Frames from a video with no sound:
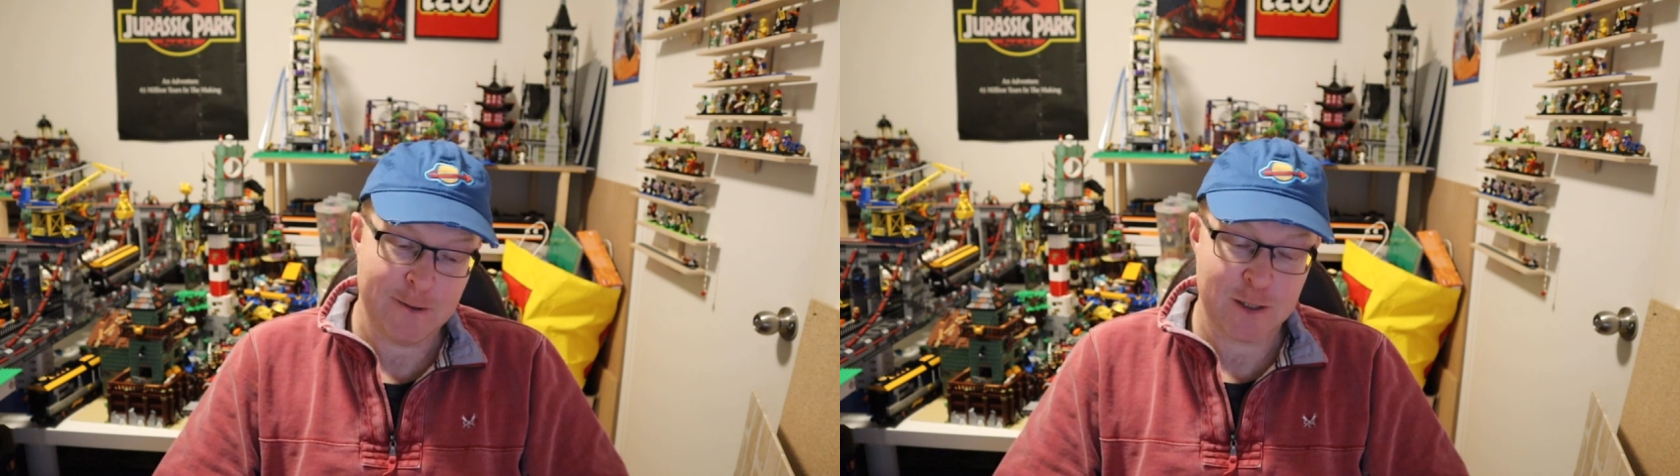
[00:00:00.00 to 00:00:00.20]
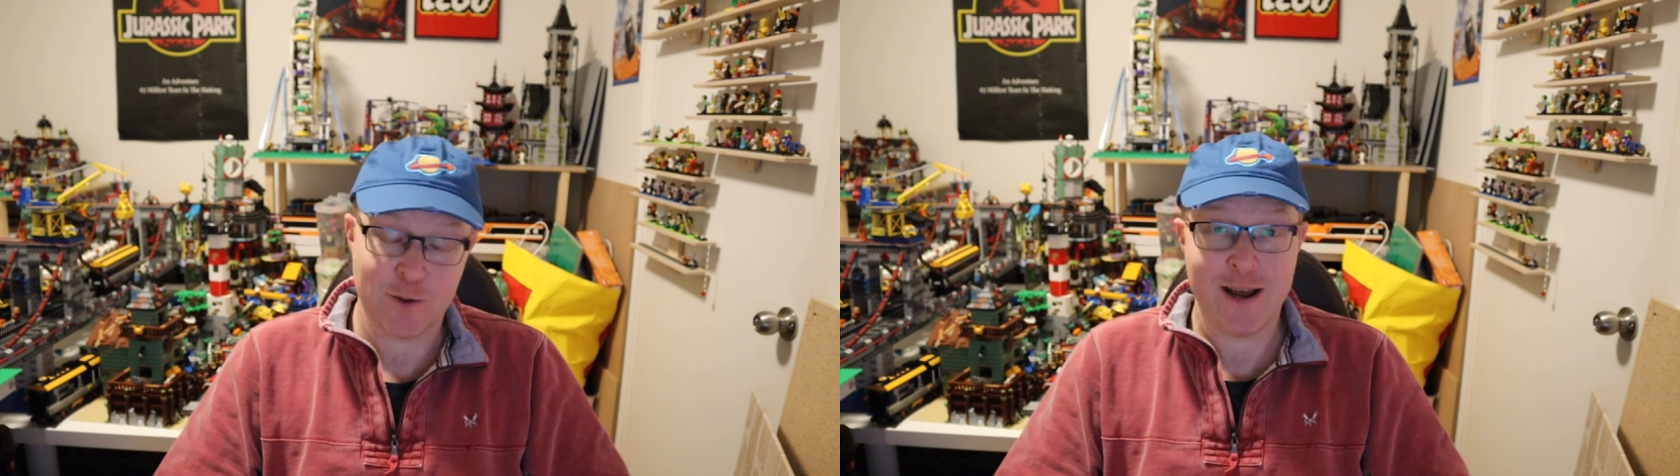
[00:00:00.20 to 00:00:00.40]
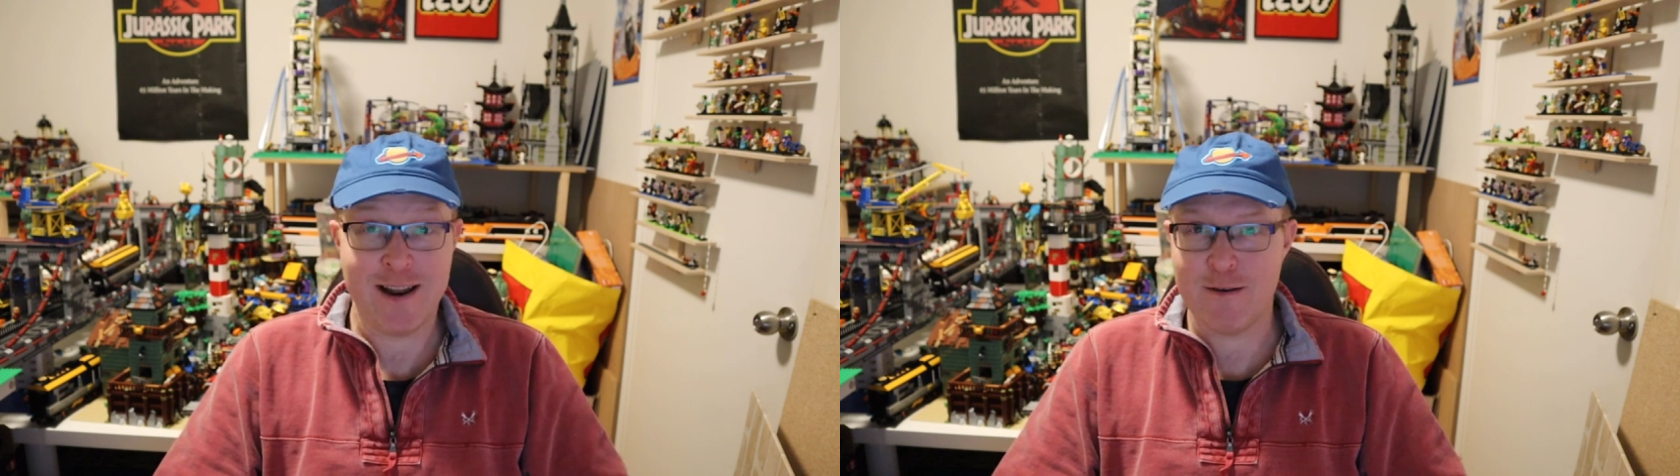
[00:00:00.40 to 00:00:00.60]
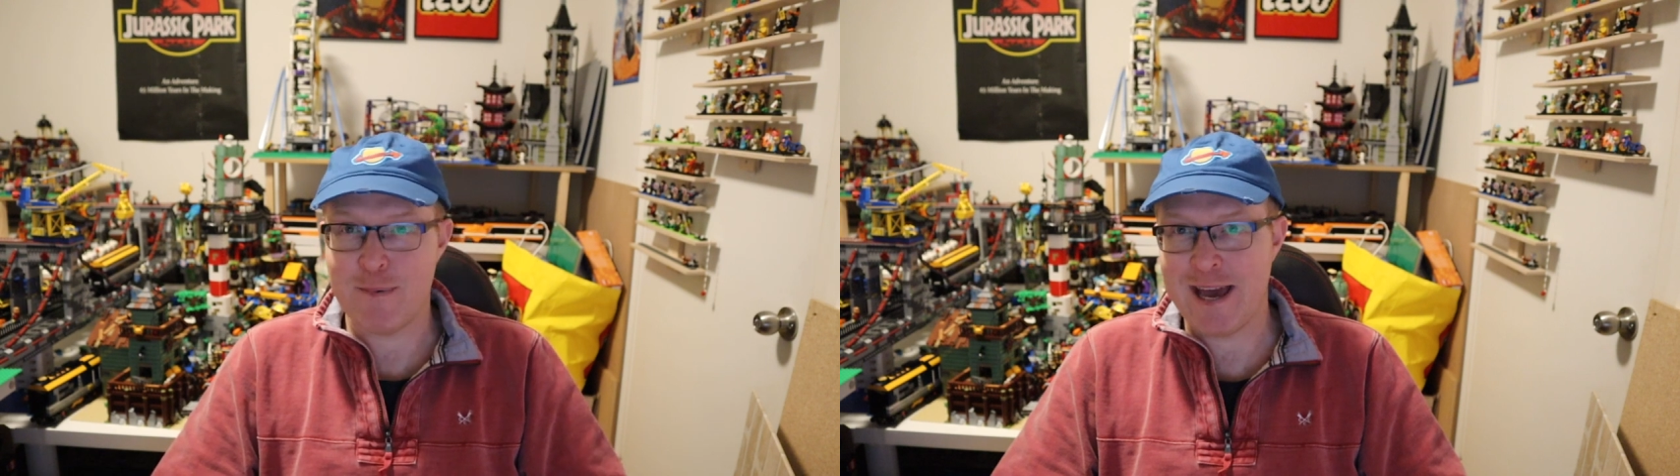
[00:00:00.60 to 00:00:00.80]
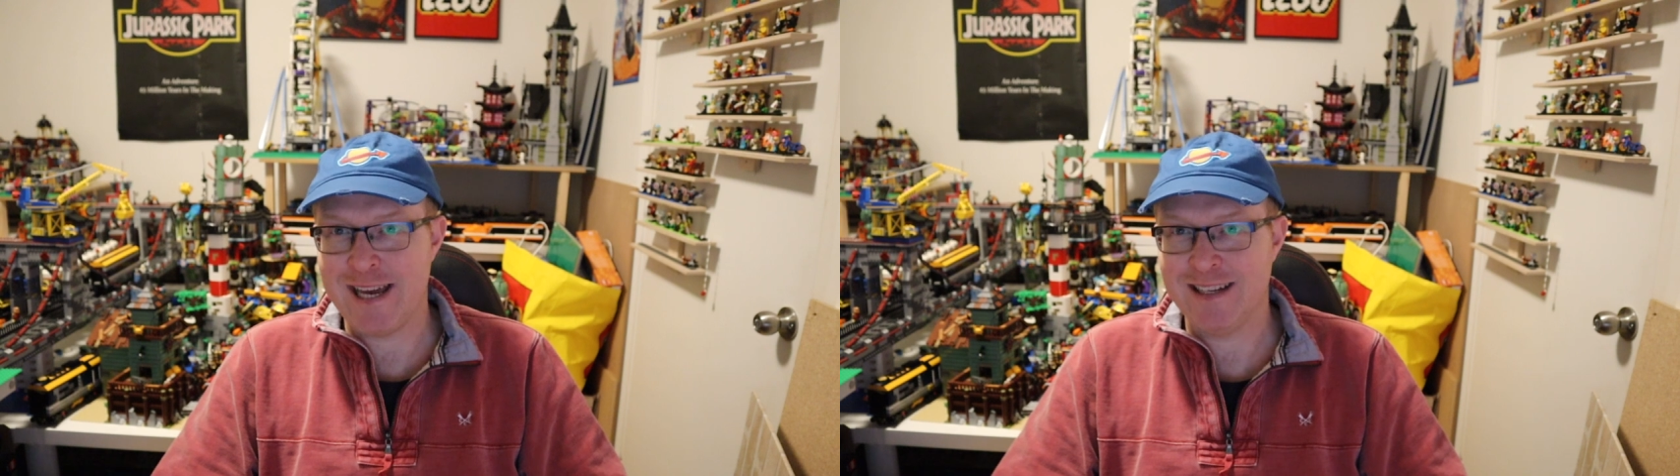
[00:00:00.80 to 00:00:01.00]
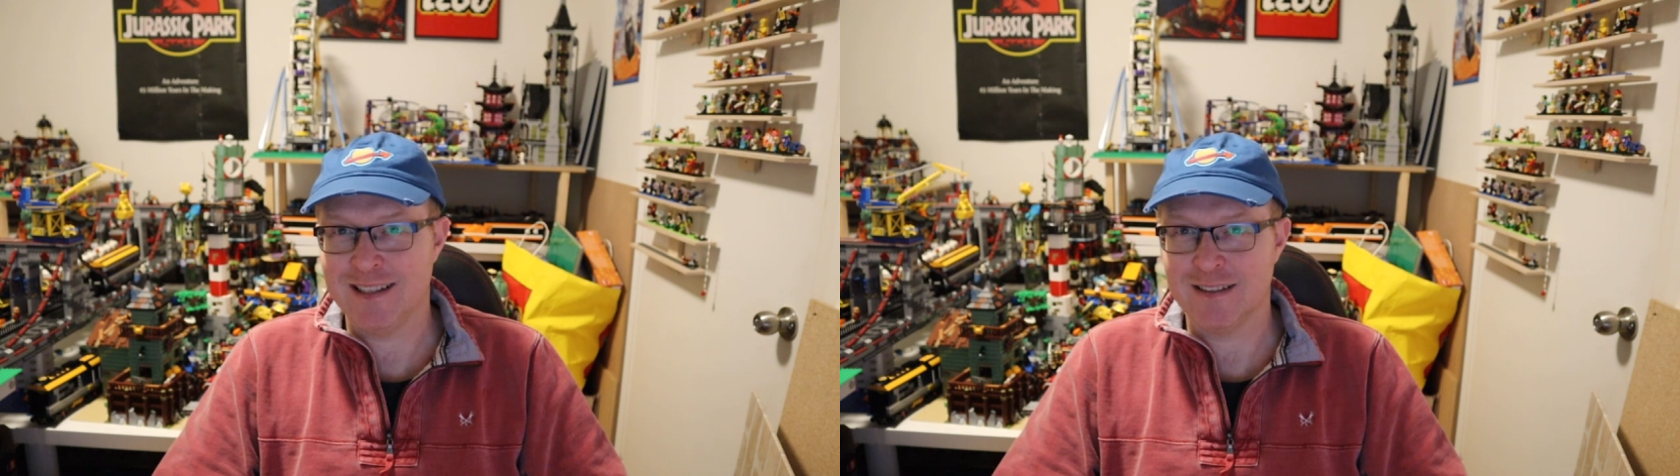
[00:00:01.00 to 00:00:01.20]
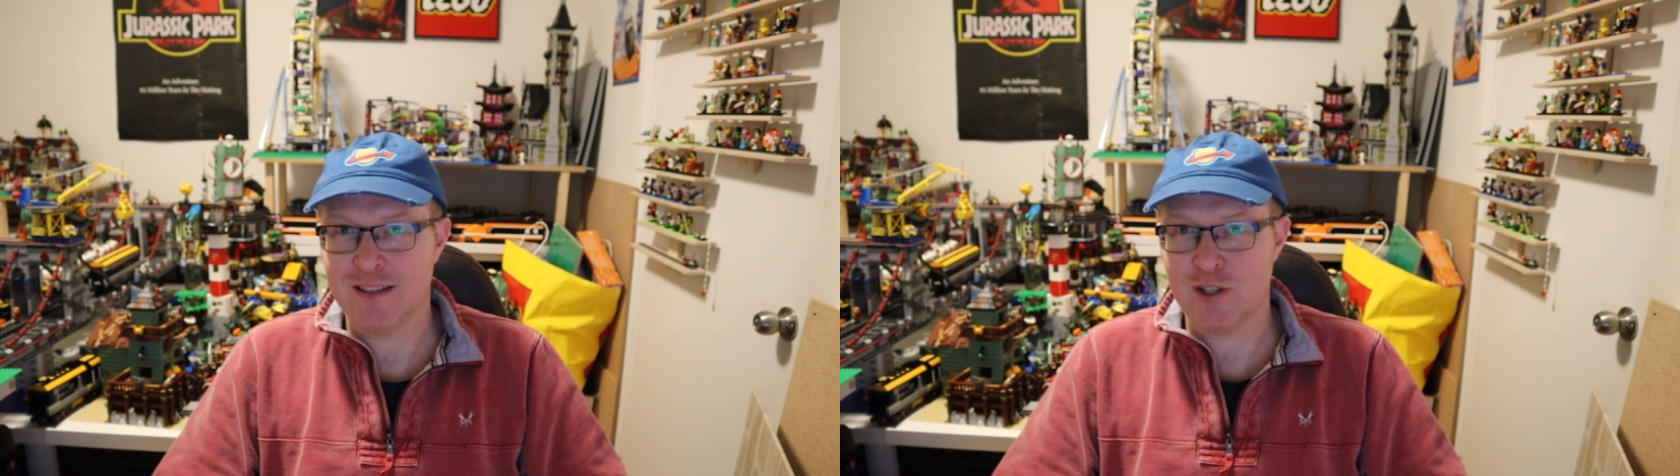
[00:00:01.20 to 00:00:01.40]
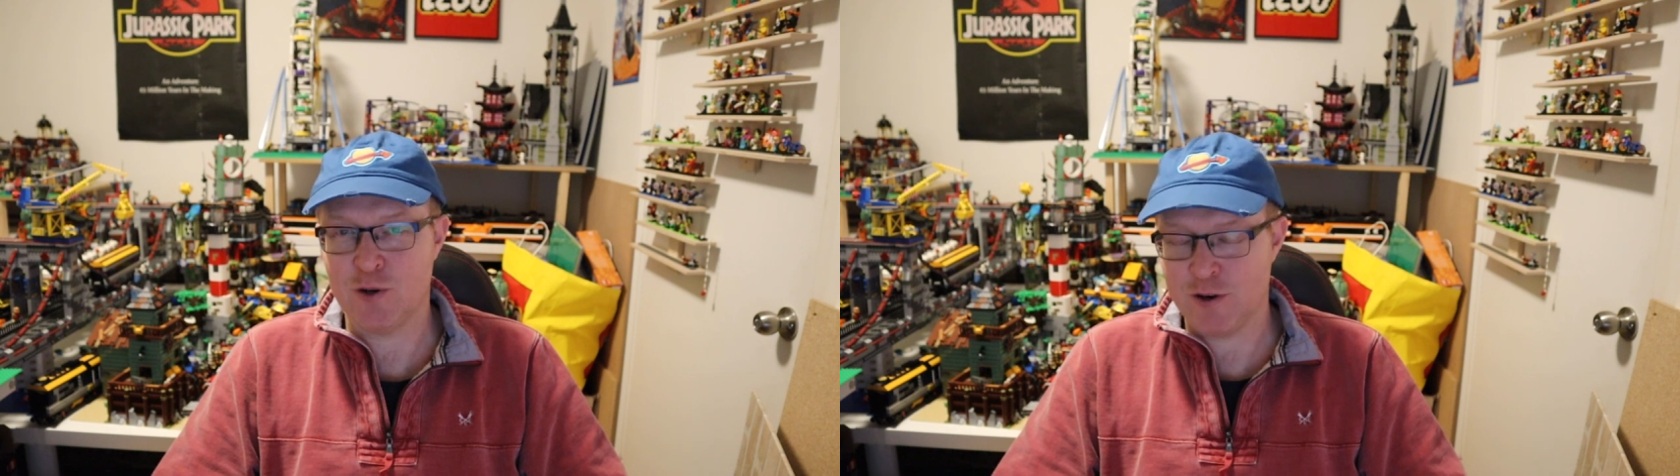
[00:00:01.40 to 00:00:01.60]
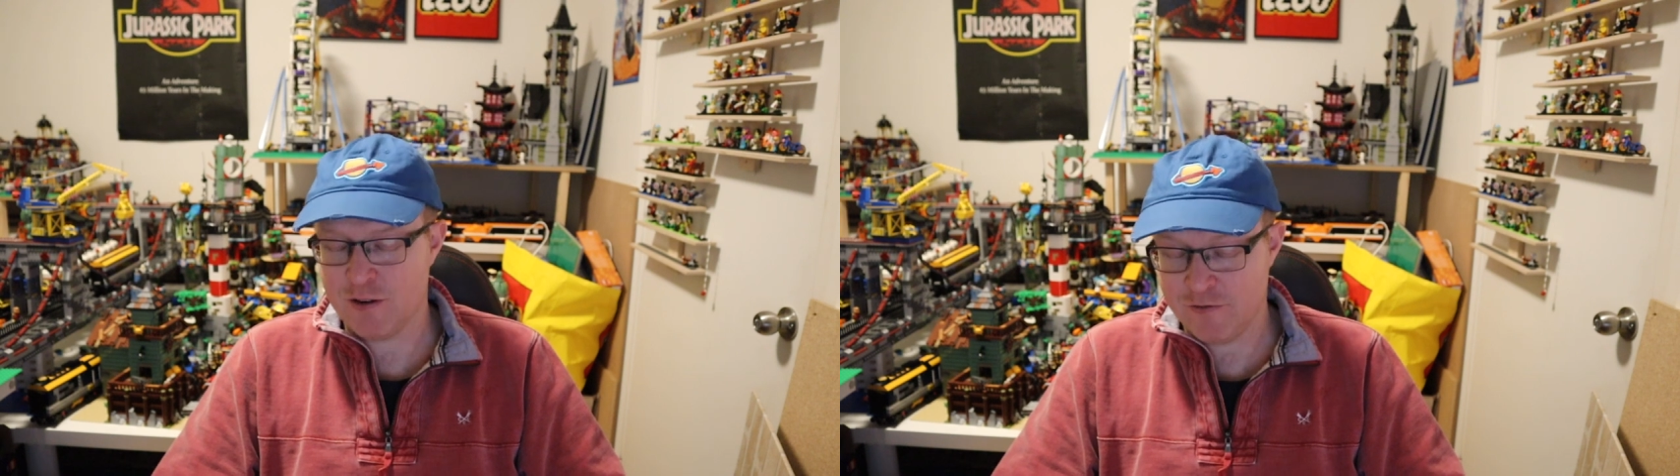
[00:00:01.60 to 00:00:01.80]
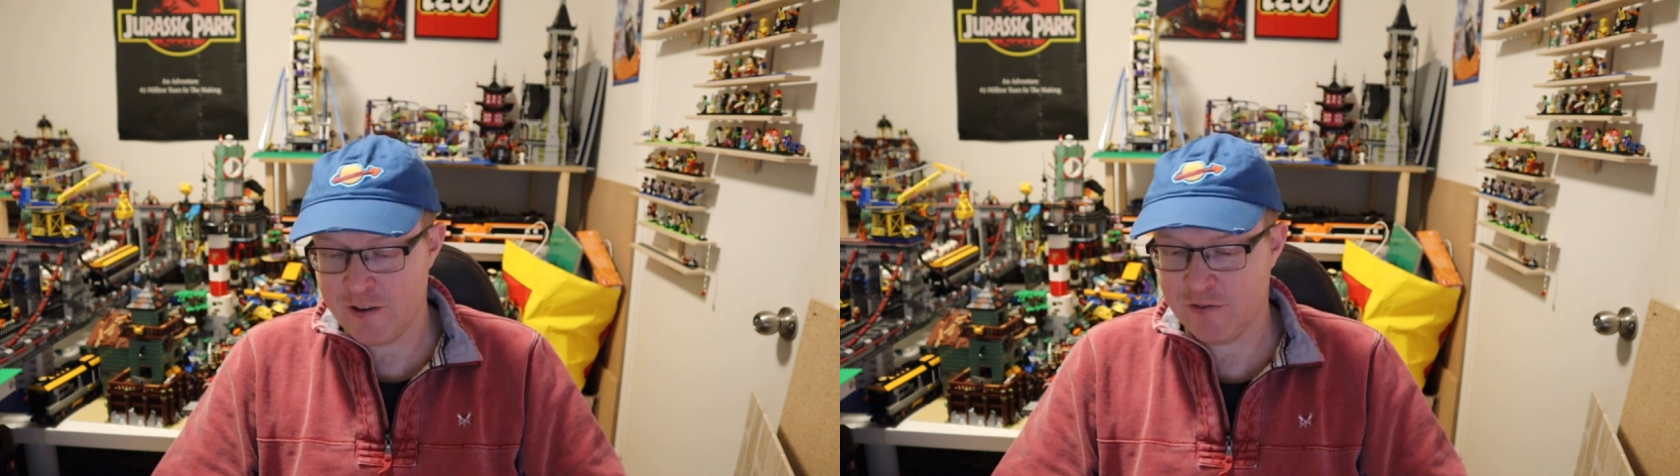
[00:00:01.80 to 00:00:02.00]
so I never paid the
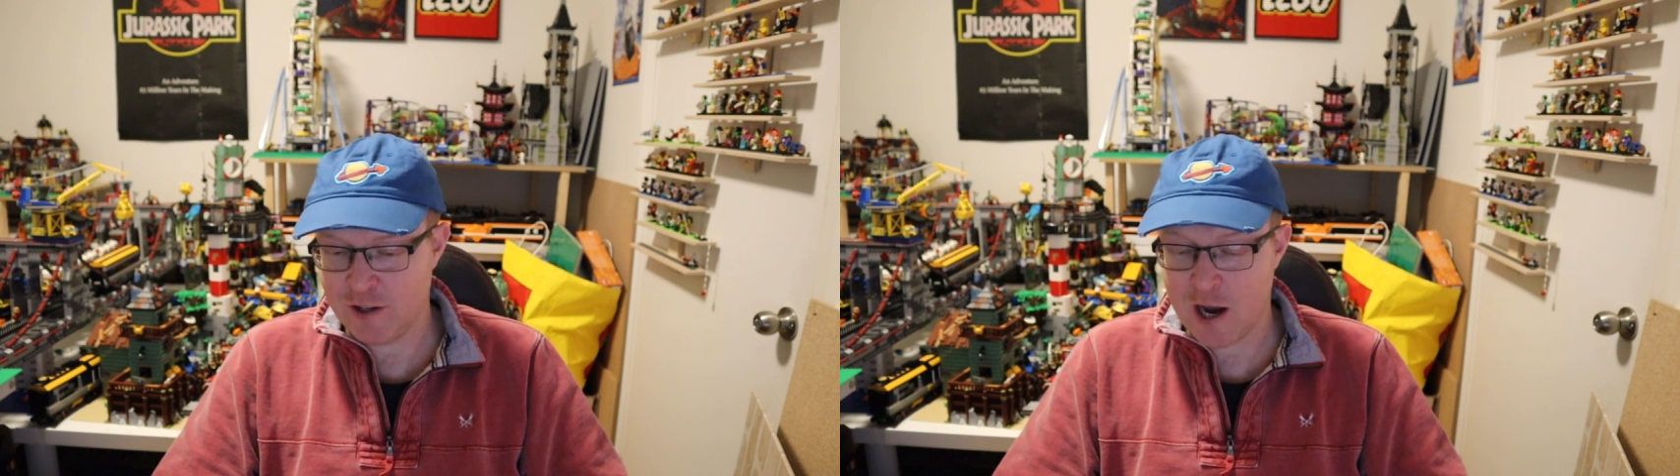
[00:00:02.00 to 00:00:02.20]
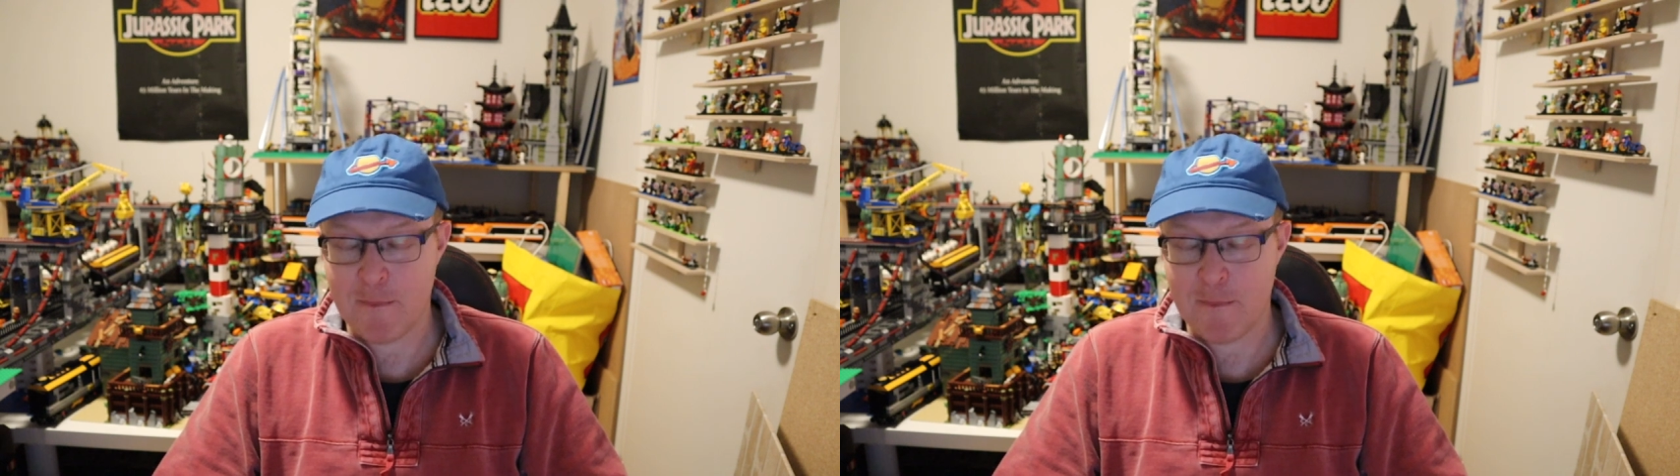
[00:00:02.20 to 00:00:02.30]
250